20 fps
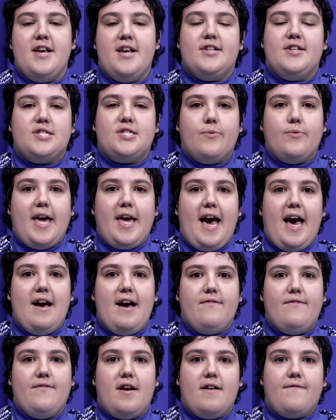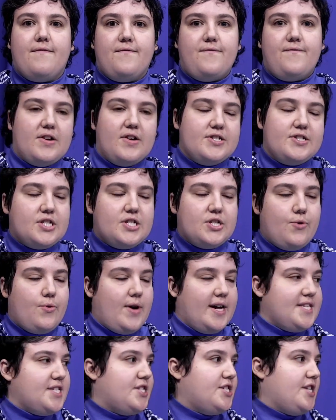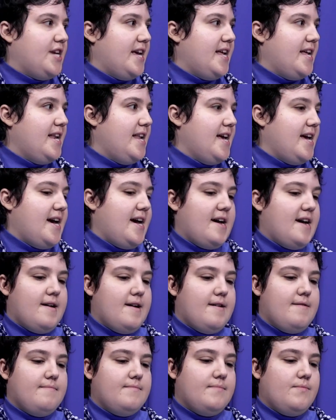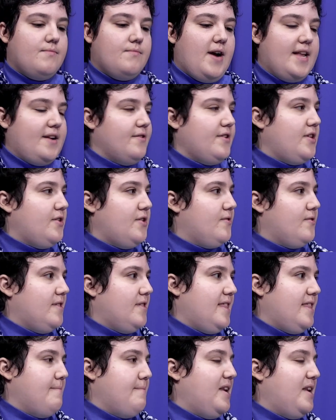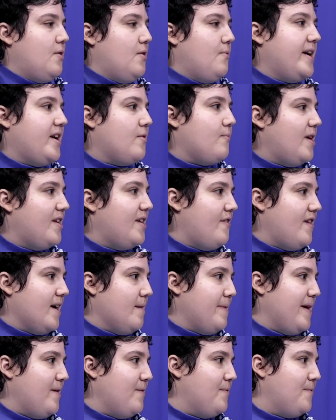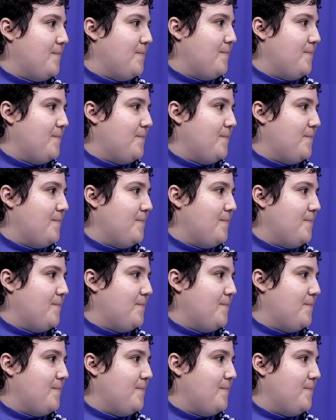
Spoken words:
So we have our first question. Why don't you let me know what you're wondering about?